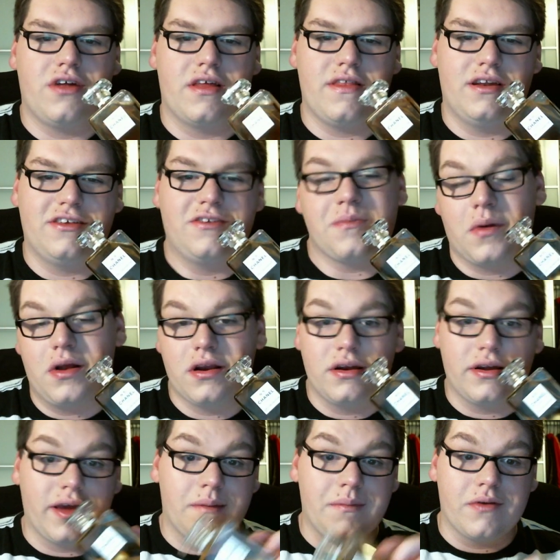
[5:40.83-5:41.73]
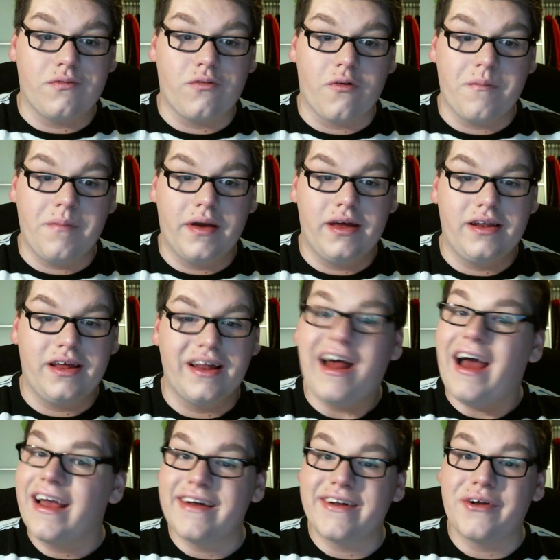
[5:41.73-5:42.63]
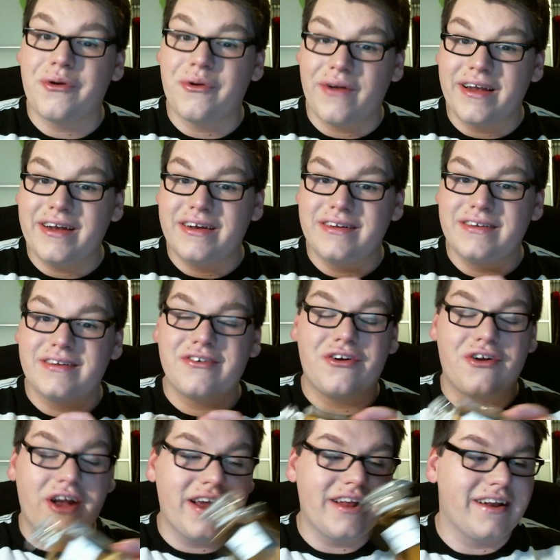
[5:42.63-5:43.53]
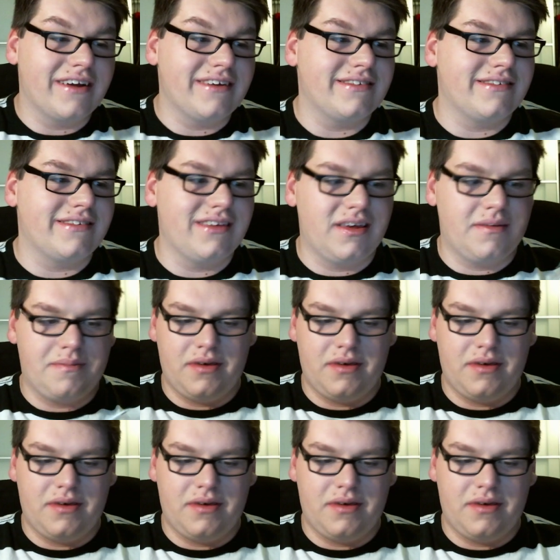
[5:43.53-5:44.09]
and then I sprayed it again before bed, and I had a great night's sleep.